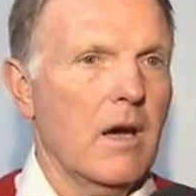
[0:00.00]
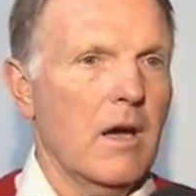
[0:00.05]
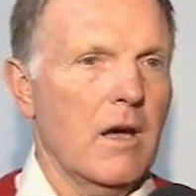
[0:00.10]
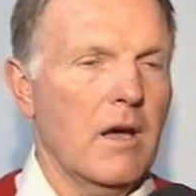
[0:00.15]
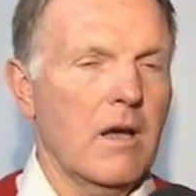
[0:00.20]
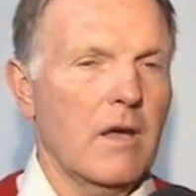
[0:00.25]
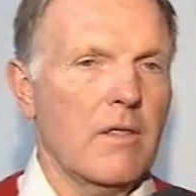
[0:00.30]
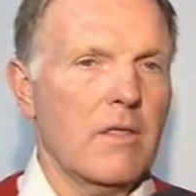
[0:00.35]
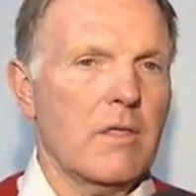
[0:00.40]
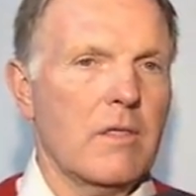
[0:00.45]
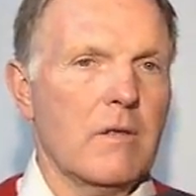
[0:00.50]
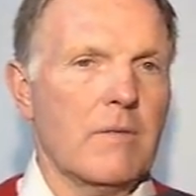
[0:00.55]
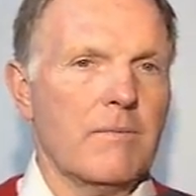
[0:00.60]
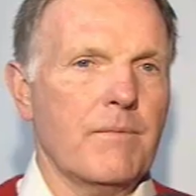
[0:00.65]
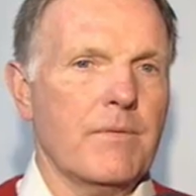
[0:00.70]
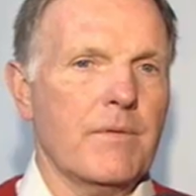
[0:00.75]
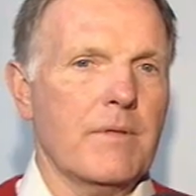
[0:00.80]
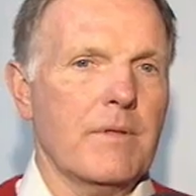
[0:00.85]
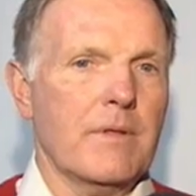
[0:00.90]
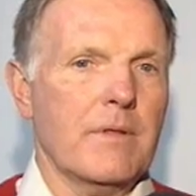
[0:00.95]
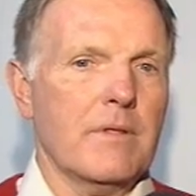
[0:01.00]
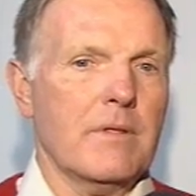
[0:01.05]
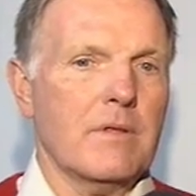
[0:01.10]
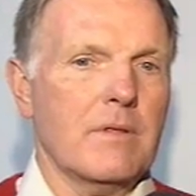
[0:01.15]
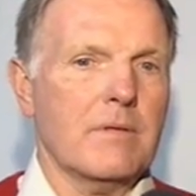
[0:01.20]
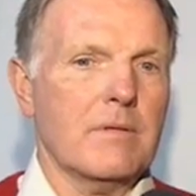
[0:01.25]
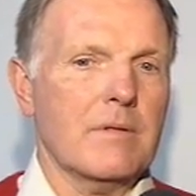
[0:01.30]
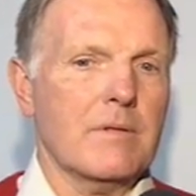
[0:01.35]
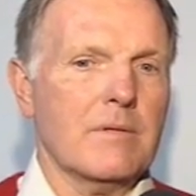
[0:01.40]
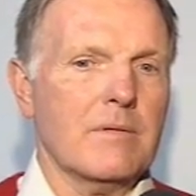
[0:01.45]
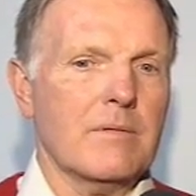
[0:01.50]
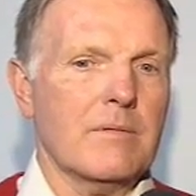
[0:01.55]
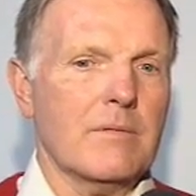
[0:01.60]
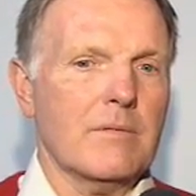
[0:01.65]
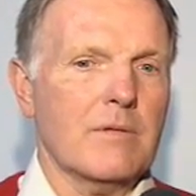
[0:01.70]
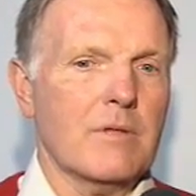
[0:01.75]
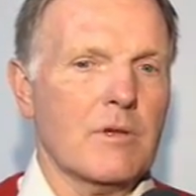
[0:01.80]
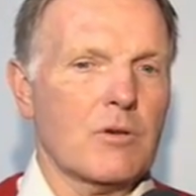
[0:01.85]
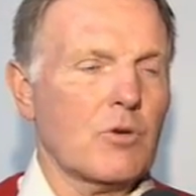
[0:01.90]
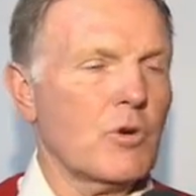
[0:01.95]

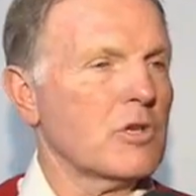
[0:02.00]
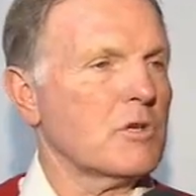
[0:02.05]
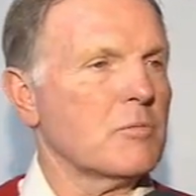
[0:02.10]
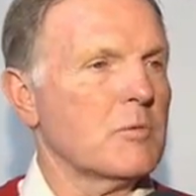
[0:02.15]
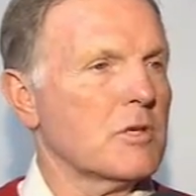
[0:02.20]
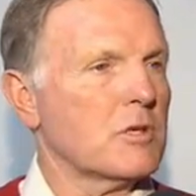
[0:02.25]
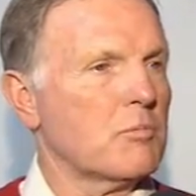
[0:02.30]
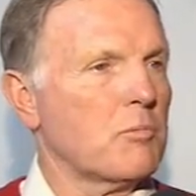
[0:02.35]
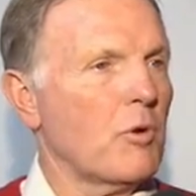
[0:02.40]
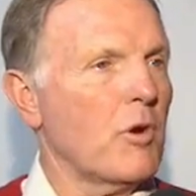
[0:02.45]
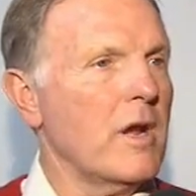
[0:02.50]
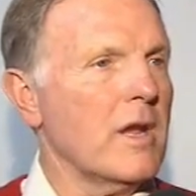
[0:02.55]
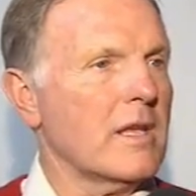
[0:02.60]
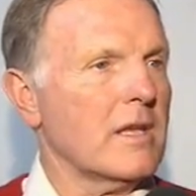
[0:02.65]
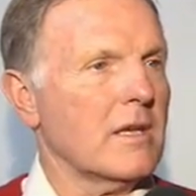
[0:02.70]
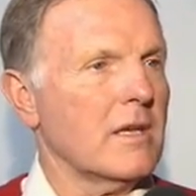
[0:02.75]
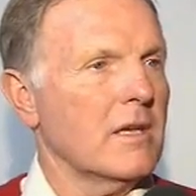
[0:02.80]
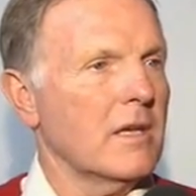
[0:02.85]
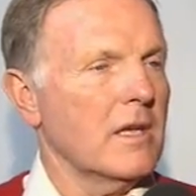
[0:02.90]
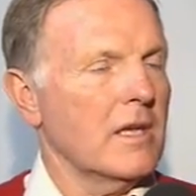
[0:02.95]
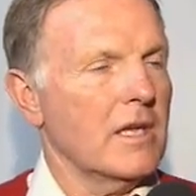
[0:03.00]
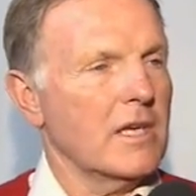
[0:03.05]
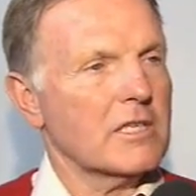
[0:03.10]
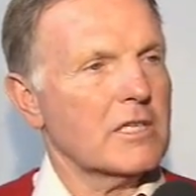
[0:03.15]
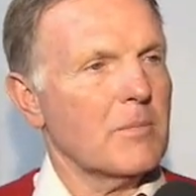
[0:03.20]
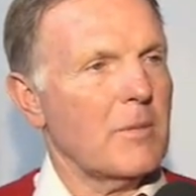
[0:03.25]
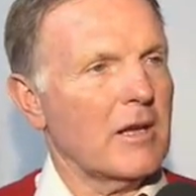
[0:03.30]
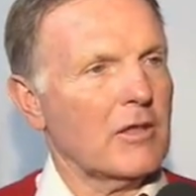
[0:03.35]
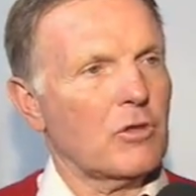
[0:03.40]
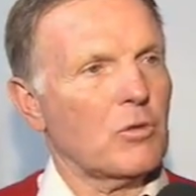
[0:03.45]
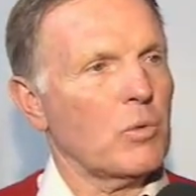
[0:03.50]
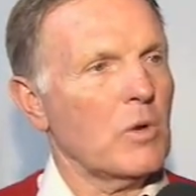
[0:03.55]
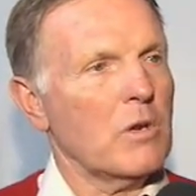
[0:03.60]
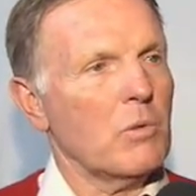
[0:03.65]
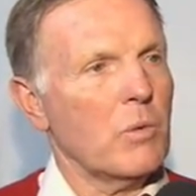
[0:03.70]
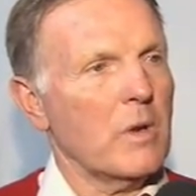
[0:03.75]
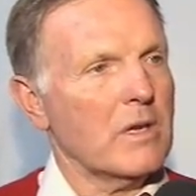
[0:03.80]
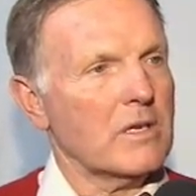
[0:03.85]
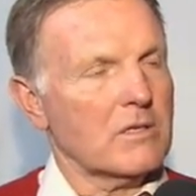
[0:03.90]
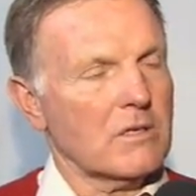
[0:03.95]
The Christmas break is about 3
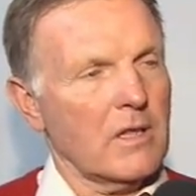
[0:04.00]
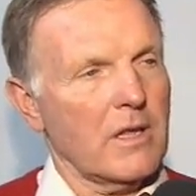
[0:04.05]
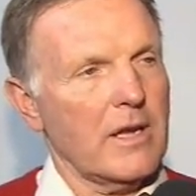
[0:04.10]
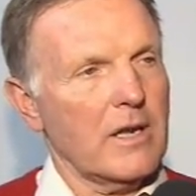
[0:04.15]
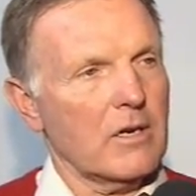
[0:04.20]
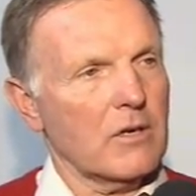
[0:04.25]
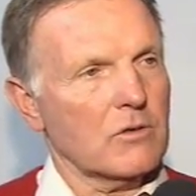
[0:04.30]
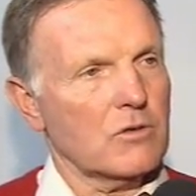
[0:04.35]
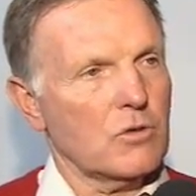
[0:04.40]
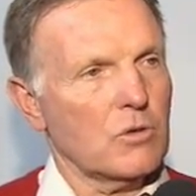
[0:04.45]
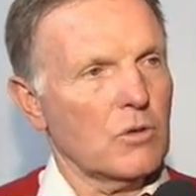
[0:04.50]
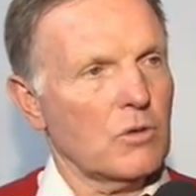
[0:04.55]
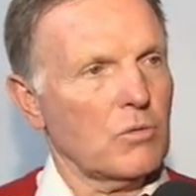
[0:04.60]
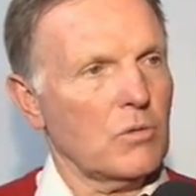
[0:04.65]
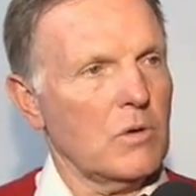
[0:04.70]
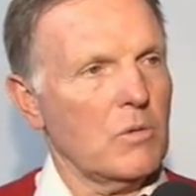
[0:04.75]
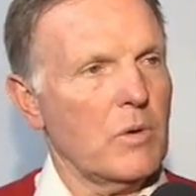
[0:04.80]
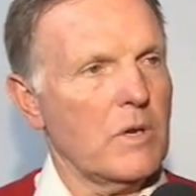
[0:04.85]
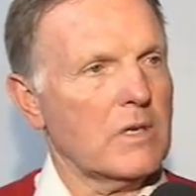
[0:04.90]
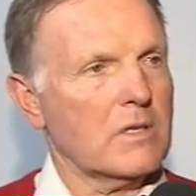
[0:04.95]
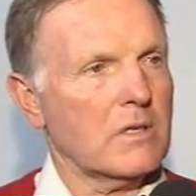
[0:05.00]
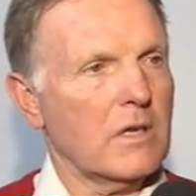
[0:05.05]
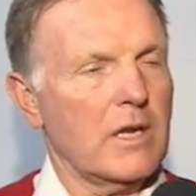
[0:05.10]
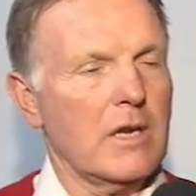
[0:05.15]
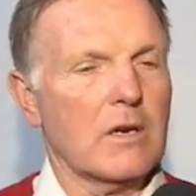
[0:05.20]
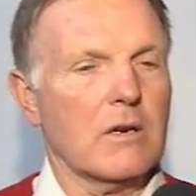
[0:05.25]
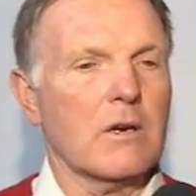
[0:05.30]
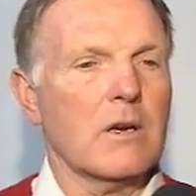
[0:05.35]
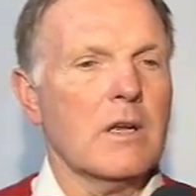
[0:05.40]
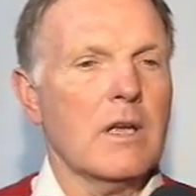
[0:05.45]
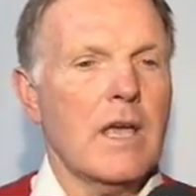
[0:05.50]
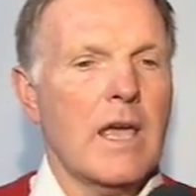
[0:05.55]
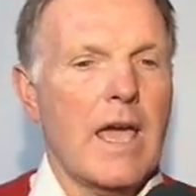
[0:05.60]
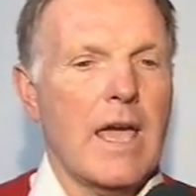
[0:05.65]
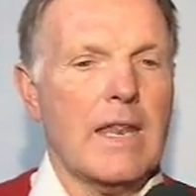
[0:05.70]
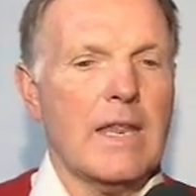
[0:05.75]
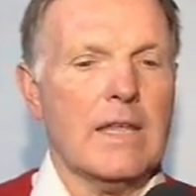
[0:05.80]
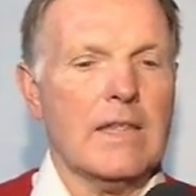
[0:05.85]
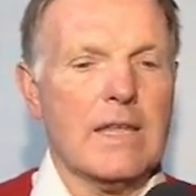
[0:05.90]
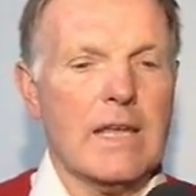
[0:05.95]
weeks later, 2 or 3 weeks later.
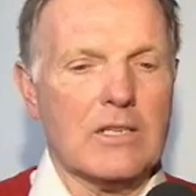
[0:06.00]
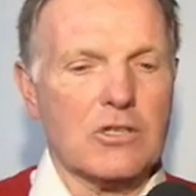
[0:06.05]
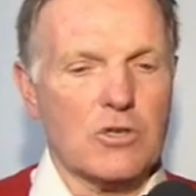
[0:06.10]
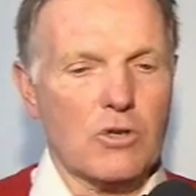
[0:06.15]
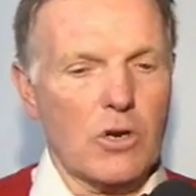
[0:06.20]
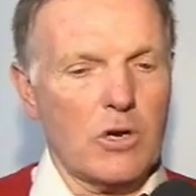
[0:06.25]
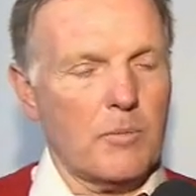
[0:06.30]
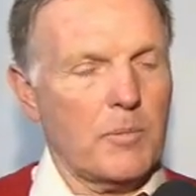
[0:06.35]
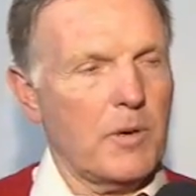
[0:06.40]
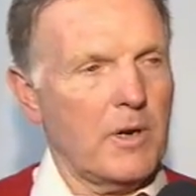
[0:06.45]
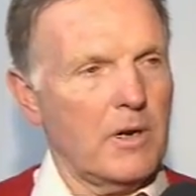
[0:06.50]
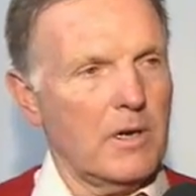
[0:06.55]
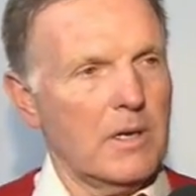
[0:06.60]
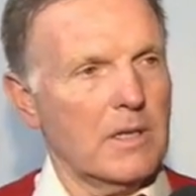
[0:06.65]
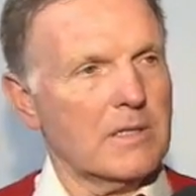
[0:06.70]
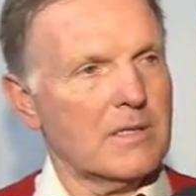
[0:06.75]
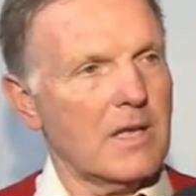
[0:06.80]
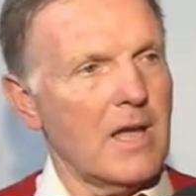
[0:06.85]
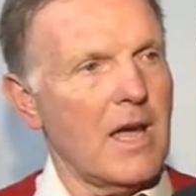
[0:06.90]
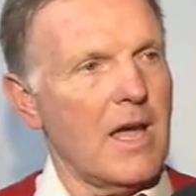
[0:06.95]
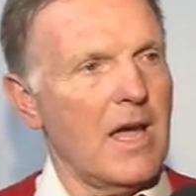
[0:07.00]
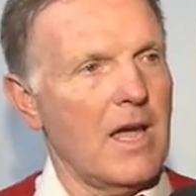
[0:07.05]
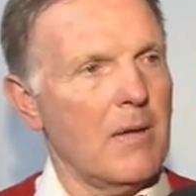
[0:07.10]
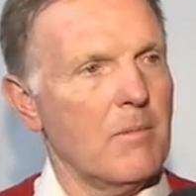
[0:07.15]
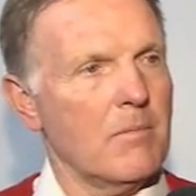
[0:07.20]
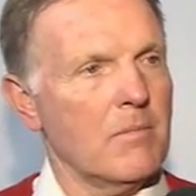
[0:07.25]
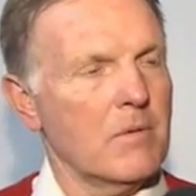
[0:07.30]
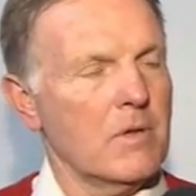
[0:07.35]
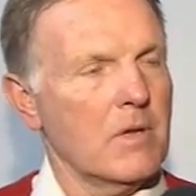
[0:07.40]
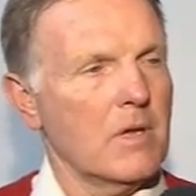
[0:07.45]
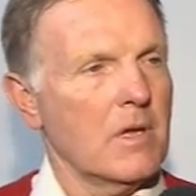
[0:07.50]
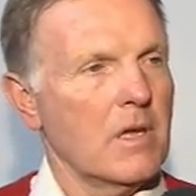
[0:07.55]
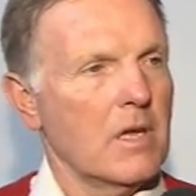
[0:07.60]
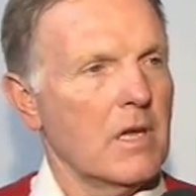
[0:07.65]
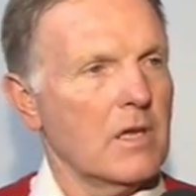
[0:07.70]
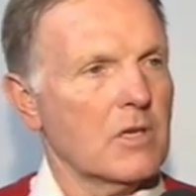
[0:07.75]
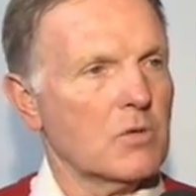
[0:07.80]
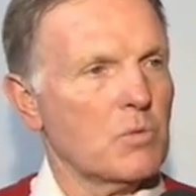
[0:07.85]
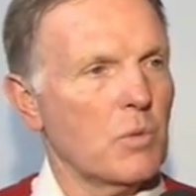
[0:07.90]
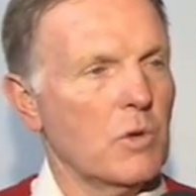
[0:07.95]
And in that short period of time,
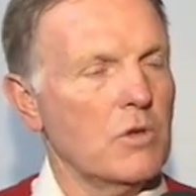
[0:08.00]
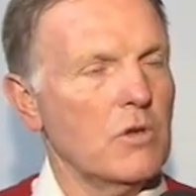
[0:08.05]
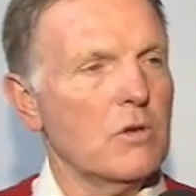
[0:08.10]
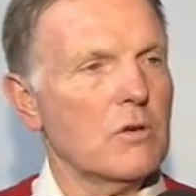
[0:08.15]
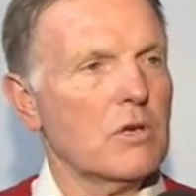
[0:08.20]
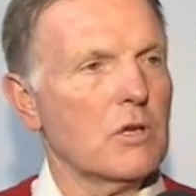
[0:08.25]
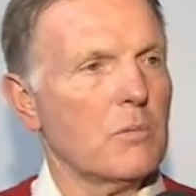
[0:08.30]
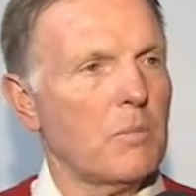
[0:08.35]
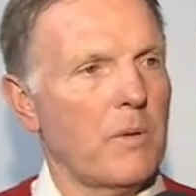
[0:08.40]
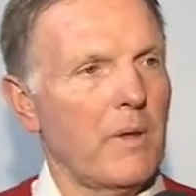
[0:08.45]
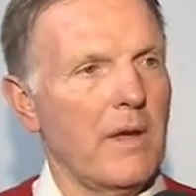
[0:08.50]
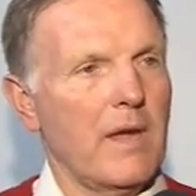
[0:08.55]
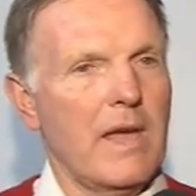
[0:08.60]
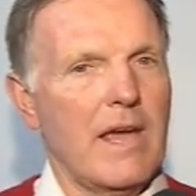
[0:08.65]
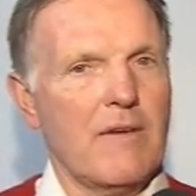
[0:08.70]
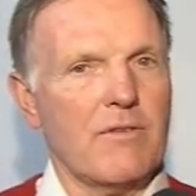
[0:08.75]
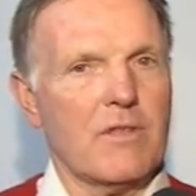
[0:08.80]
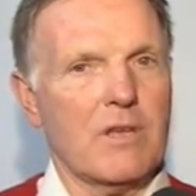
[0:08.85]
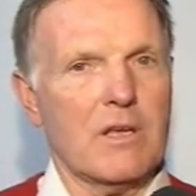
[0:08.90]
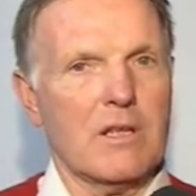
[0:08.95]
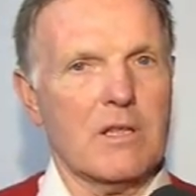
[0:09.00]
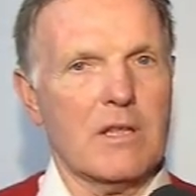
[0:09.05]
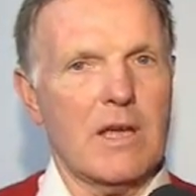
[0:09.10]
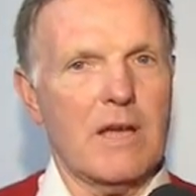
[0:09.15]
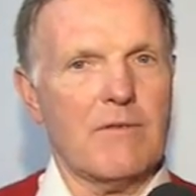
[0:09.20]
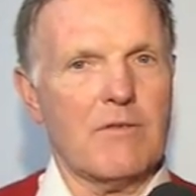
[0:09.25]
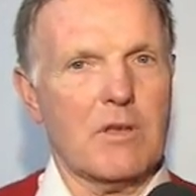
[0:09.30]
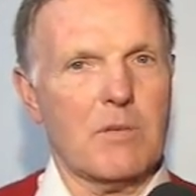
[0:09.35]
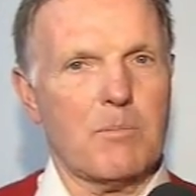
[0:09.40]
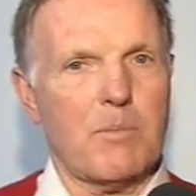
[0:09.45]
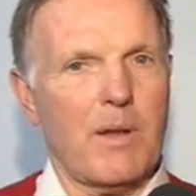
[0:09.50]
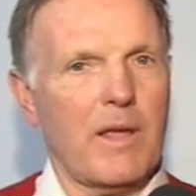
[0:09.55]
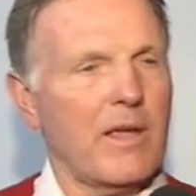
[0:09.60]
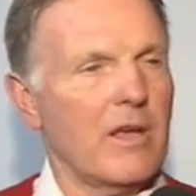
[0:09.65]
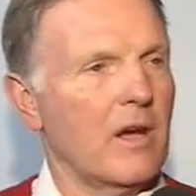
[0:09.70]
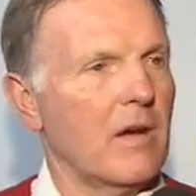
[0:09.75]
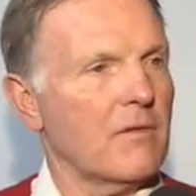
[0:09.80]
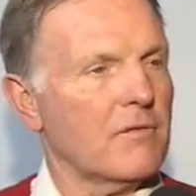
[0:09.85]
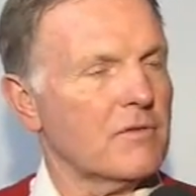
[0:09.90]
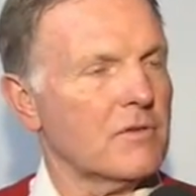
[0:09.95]
is when you could have the
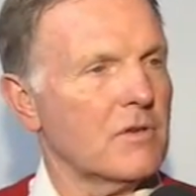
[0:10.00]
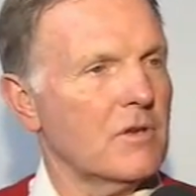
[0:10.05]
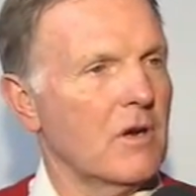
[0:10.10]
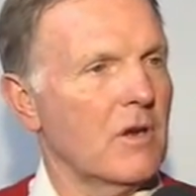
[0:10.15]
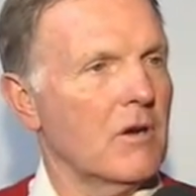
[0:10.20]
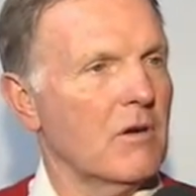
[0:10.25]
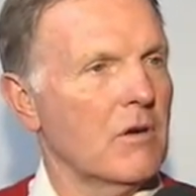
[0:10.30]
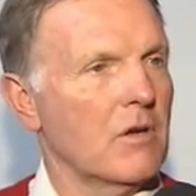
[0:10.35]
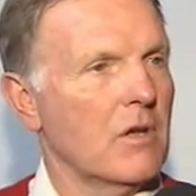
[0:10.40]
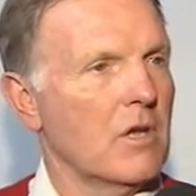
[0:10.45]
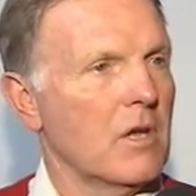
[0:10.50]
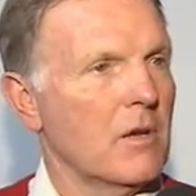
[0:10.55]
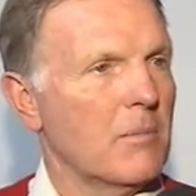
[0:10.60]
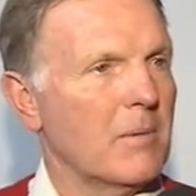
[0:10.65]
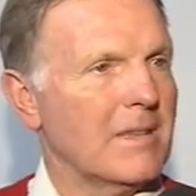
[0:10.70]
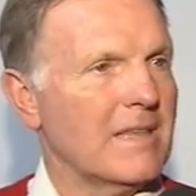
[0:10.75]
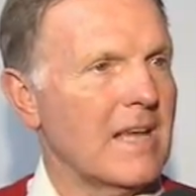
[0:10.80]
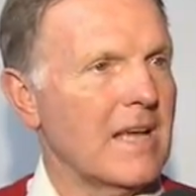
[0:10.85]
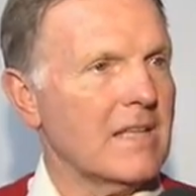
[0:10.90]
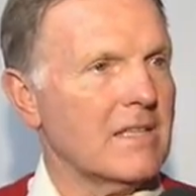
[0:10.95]
playoffs, but